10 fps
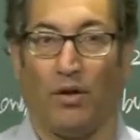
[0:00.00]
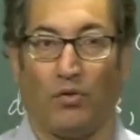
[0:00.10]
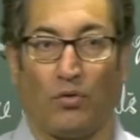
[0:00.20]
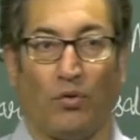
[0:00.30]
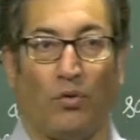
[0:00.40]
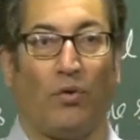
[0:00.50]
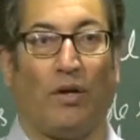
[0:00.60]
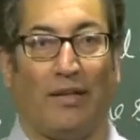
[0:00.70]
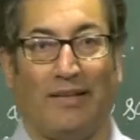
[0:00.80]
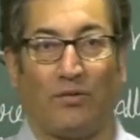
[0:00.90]
So
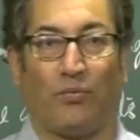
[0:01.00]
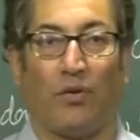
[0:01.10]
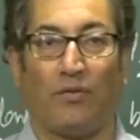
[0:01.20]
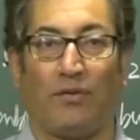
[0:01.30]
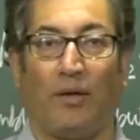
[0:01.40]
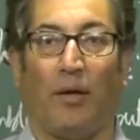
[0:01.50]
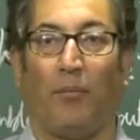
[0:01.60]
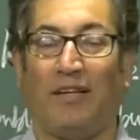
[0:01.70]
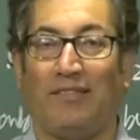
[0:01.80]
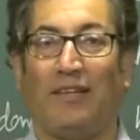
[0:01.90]
this was
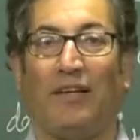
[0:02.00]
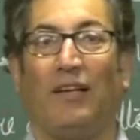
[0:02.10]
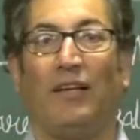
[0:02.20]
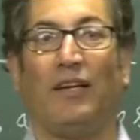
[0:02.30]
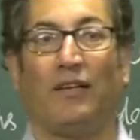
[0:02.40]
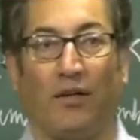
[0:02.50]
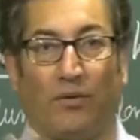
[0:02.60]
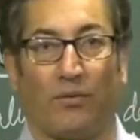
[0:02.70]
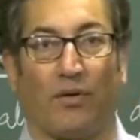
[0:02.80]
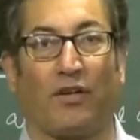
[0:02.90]
basically in the
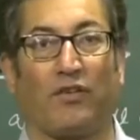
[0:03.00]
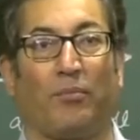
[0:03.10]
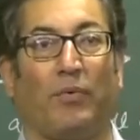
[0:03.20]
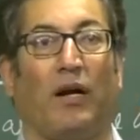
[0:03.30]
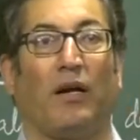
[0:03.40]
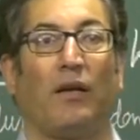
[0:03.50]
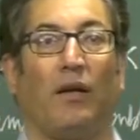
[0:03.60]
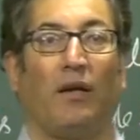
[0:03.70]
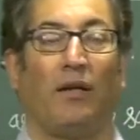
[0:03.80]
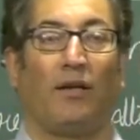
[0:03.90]
introduction part,
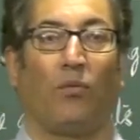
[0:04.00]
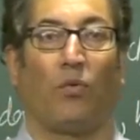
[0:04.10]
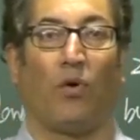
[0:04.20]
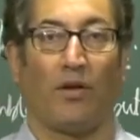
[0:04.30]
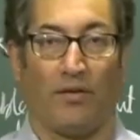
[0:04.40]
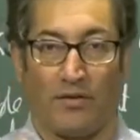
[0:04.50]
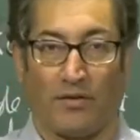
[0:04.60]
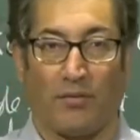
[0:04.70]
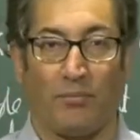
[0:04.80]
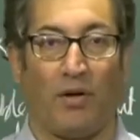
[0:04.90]
that coordination
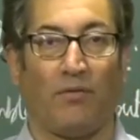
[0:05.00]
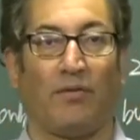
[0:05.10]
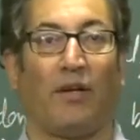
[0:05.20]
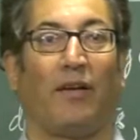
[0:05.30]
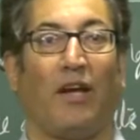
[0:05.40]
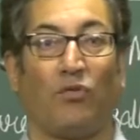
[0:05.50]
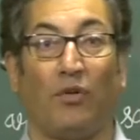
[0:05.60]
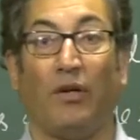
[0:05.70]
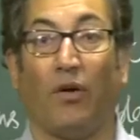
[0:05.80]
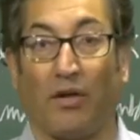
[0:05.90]
compounds are
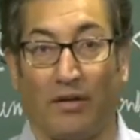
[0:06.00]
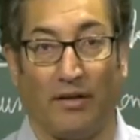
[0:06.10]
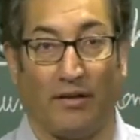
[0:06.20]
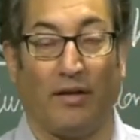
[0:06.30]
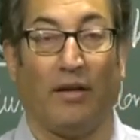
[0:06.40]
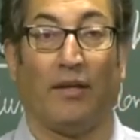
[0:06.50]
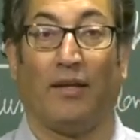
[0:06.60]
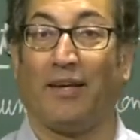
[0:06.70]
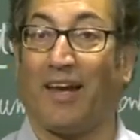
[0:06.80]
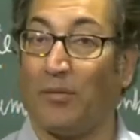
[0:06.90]
naturally occurring, they
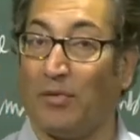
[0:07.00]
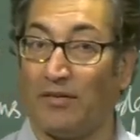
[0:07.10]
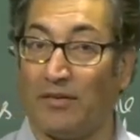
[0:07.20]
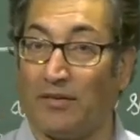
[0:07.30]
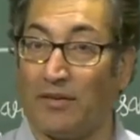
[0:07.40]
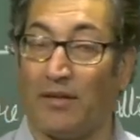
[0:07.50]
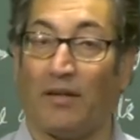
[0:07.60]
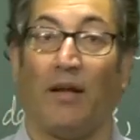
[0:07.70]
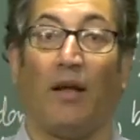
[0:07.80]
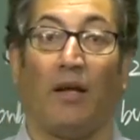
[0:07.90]
can be synthetic.
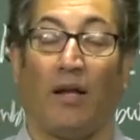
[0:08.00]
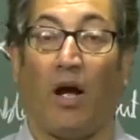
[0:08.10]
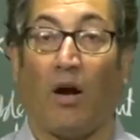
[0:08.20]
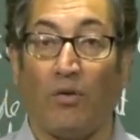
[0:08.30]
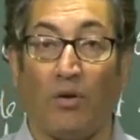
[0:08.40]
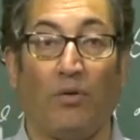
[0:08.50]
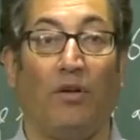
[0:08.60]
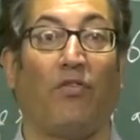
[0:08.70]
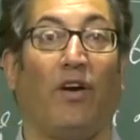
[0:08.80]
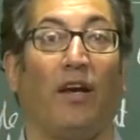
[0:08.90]
Now how do you
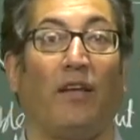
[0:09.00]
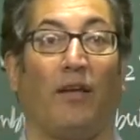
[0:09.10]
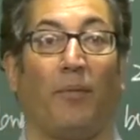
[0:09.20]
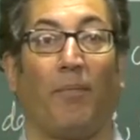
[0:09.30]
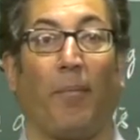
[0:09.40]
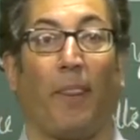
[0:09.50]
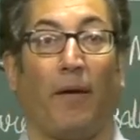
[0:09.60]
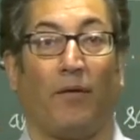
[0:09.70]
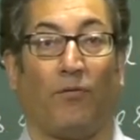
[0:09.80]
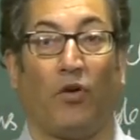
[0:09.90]
define them?
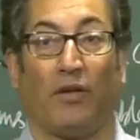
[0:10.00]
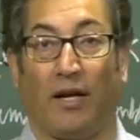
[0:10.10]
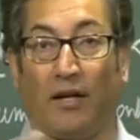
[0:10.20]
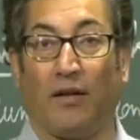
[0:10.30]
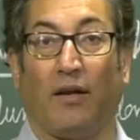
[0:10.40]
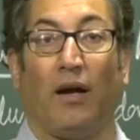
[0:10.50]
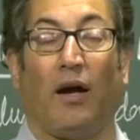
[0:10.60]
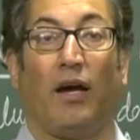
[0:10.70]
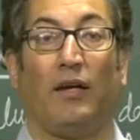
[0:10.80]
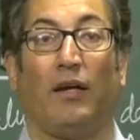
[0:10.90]
For that
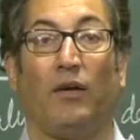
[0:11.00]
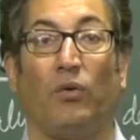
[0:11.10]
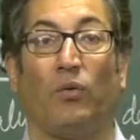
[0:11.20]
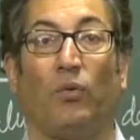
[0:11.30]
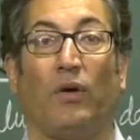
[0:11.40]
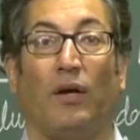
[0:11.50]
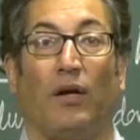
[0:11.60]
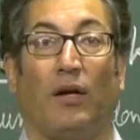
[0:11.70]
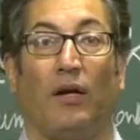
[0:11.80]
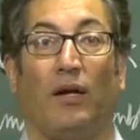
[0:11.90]
I gave you
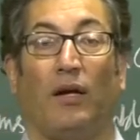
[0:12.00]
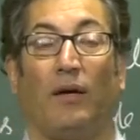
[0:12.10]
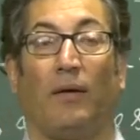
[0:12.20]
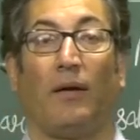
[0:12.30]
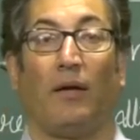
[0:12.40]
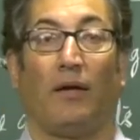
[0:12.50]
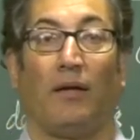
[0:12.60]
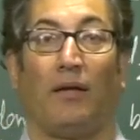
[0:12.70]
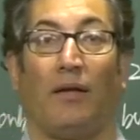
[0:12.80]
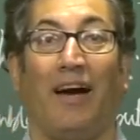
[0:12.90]

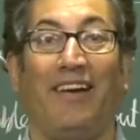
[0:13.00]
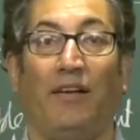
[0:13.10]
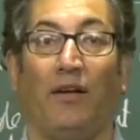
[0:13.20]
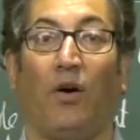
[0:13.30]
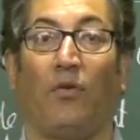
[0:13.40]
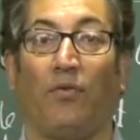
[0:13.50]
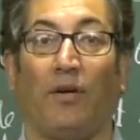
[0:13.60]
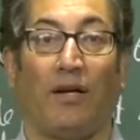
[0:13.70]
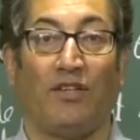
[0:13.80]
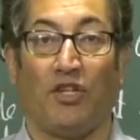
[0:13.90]
the idea of
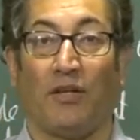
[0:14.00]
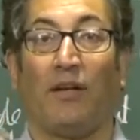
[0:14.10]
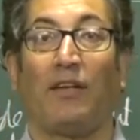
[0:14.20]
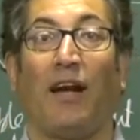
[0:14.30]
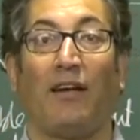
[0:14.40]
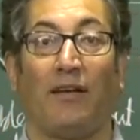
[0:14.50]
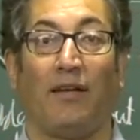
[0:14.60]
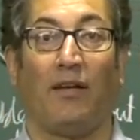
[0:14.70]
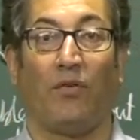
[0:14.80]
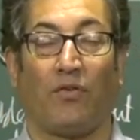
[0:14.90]
a general
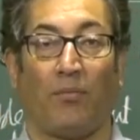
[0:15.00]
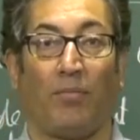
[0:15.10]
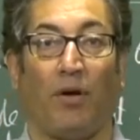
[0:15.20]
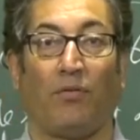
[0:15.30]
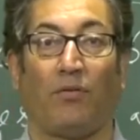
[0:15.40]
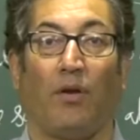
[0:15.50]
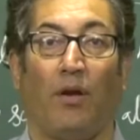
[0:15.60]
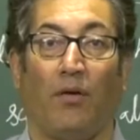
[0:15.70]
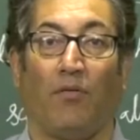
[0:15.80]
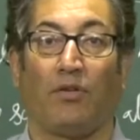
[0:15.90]
category of compounds
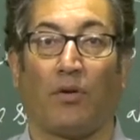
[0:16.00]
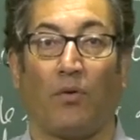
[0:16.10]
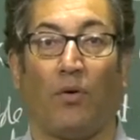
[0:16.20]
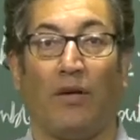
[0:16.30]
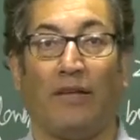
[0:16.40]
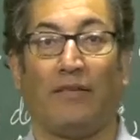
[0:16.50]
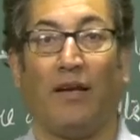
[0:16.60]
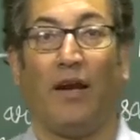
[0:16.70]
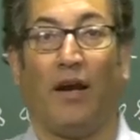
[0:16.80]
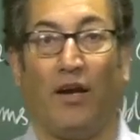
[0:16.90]
which are called as
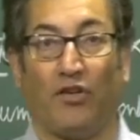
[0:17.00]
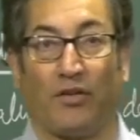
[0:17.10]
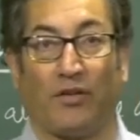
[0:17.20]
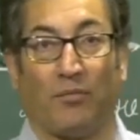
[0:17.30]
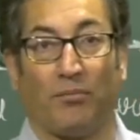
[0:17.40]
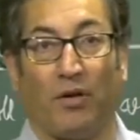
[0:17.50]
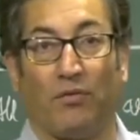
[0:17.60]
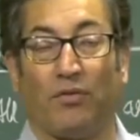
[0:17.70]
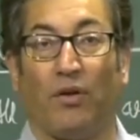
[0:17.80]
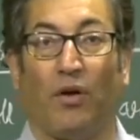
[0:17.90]
addition
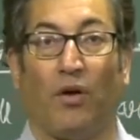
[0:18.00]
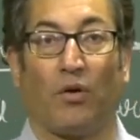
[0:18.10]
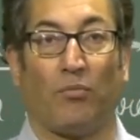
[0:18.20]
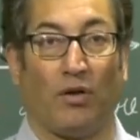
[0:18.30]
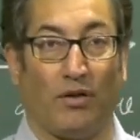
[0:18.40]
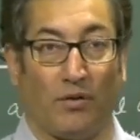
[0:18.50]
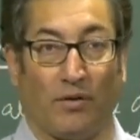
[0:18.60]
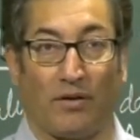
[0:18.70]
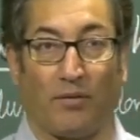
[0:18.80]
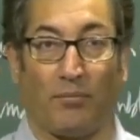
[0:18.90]
compounds or molecular
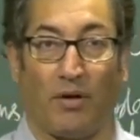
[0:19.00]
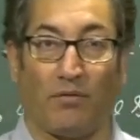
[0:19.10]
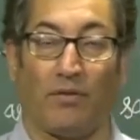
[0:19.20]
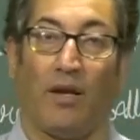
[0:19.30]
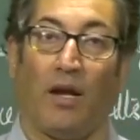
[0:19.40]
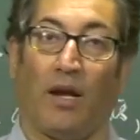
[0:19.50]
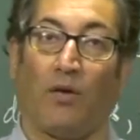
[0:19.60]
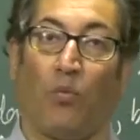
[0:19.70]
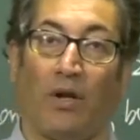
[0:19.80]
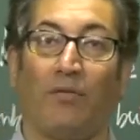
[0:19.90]
compounds, and
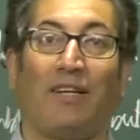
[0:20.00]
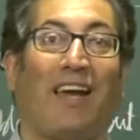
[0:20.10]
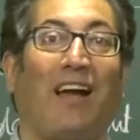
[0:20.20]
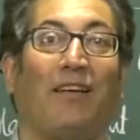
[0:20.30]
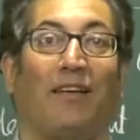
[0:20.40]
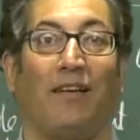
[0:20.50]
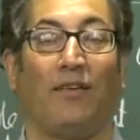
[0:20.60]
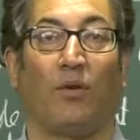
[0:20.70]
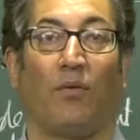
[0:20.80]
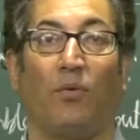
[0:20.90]
one of the
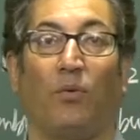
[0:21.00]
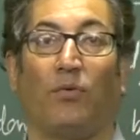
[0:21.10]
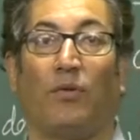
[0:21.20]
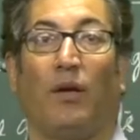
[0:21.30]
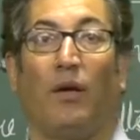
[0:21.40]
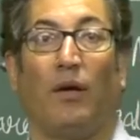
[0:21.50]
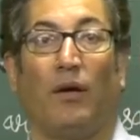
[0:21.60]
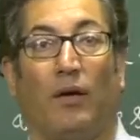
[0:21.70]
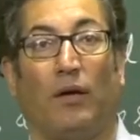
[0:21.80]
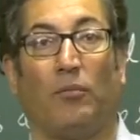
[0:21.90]
categories of those
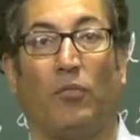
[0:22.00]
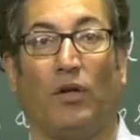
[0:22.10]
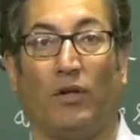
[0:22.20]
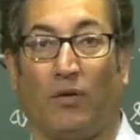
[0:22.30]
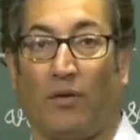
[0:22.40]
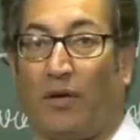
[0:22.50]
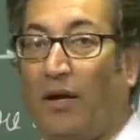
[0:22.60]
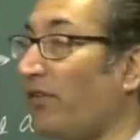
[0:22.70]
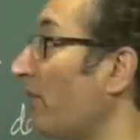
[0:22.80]
molecular or addition